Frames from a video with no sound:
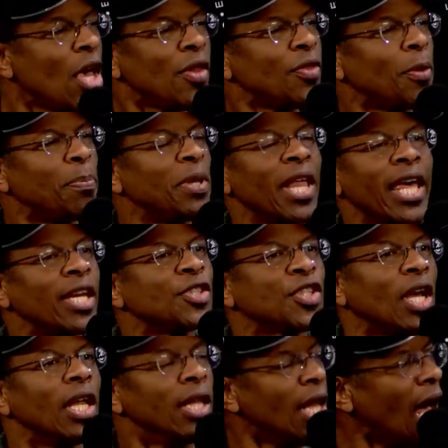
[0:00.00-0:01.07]
the planets
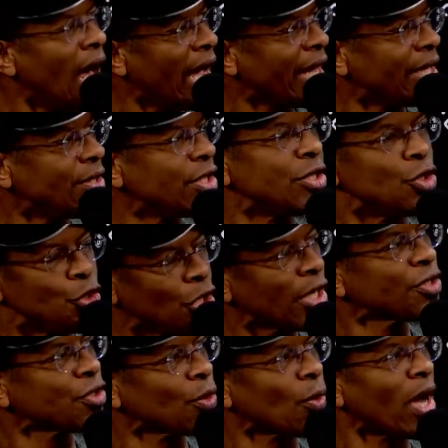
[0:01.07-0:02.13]
aligned in
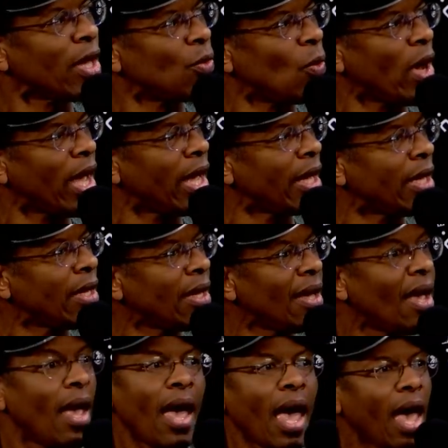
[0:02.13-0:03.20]
just the right way,
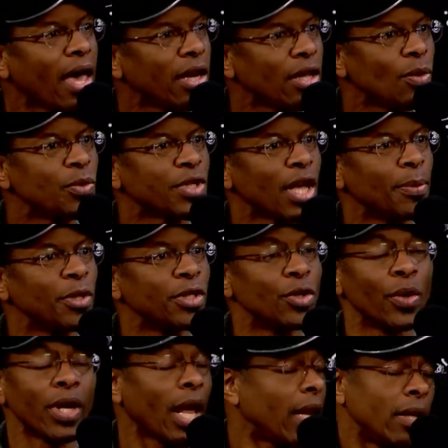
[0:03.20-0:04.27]
and he was able to
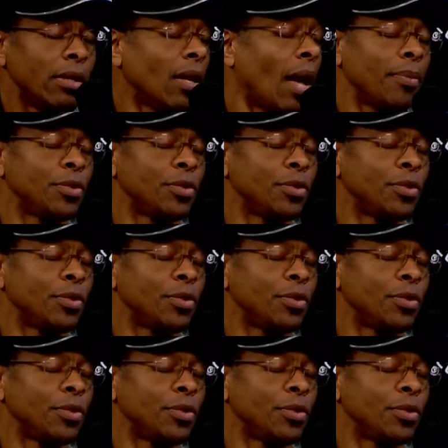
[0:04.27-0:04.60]
do it. And